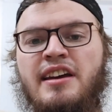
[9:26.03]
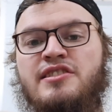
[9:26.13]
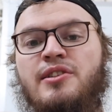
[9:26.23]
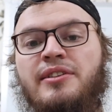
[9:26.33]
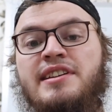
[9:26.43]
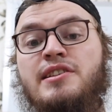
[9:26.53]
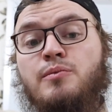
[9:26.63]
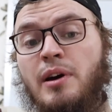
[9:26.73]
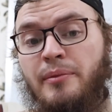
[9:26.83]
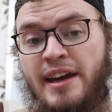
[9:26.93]
So this is
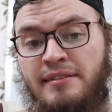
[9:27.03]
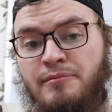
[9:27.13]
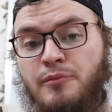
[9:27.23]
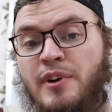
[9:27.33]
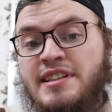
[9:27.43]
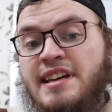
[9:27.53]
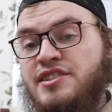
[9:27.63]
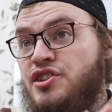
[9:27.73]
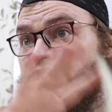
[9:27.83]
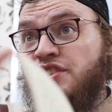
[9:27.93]
one way where he
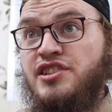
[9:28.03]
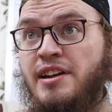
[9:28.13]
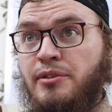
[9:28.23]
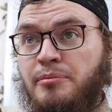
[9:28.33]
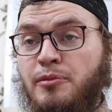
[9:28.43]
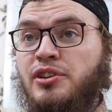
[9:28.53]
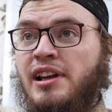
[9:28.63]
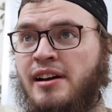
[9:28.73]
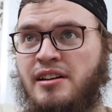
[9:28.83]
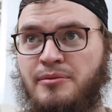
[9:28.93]
says just in general,
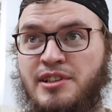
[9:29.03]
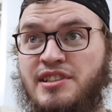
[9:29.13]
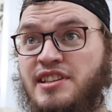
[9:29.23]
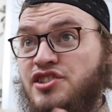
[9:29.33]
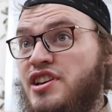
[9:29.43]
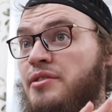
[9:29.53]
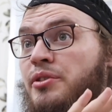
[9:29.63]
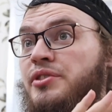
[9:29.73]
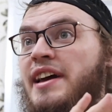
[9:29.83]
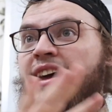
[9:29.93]
mutlaqan, which is in
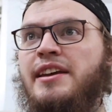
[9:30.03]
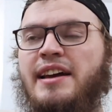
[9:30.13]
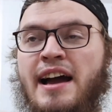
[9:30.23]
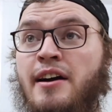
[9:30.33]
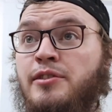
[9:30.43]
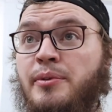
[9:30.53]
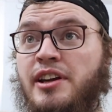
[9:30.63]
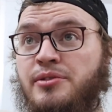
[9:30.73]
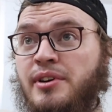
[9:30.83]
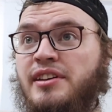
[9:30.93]
general, however you
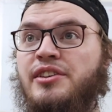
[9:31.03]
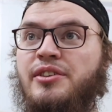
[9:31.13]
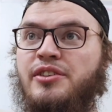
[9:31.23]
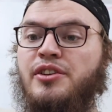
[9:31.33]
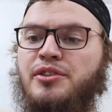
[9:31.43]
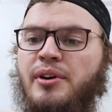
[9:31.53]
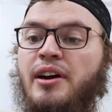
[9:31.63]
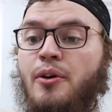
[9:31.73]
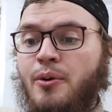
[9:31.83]
want to do it, you can do it.